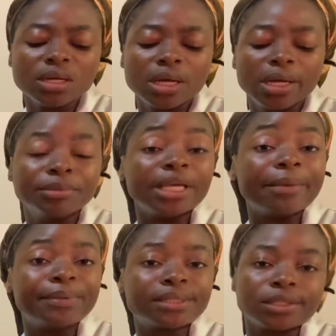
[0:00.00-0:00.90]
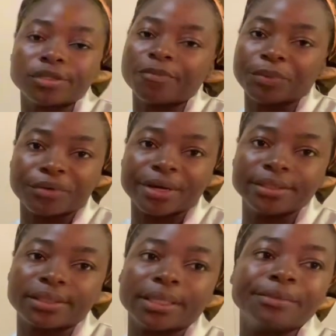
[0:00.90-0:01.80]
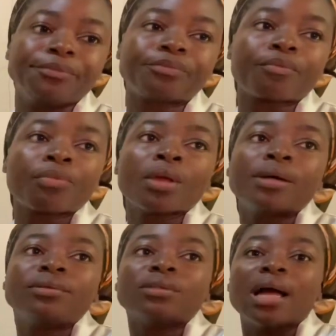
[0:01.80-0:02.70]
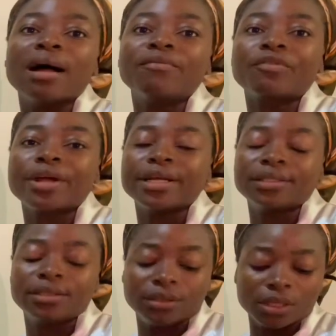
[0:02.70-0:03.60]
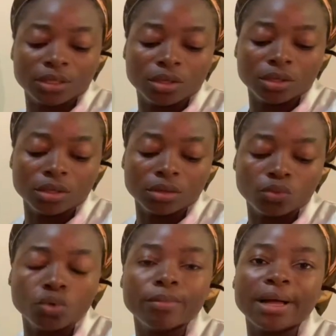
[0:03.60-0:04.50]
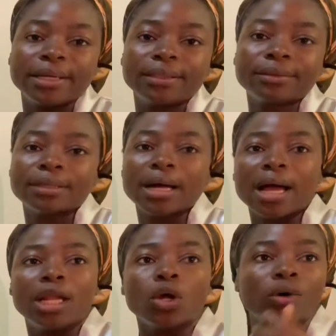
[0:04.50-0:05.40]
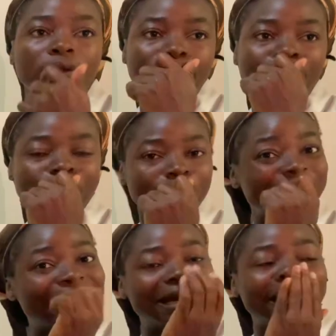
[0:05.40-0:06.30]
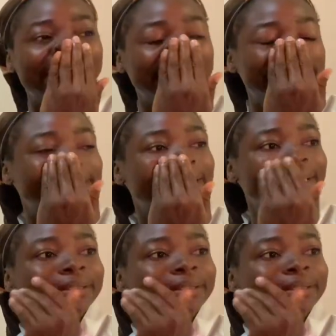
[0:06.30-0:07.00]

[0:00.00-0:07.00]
The ABCs of Parenting. I've read The Woman, Her Lord, and Her King